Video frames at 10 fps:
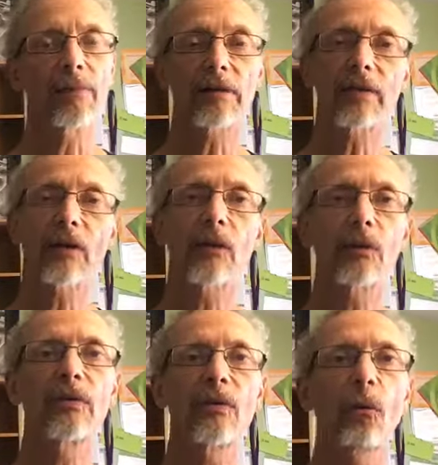And I'll tell you the
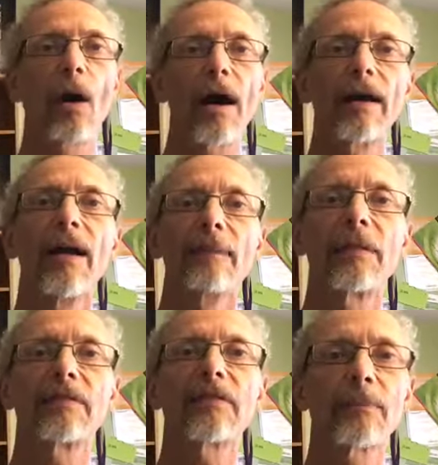reason why
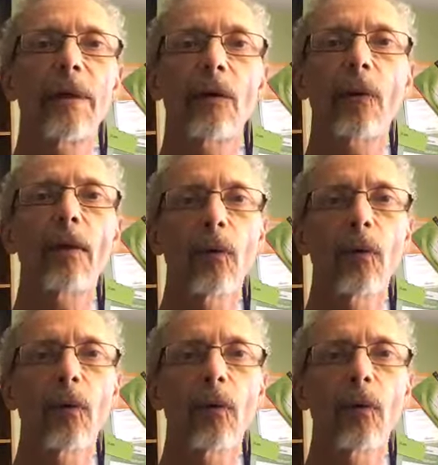this is a better way.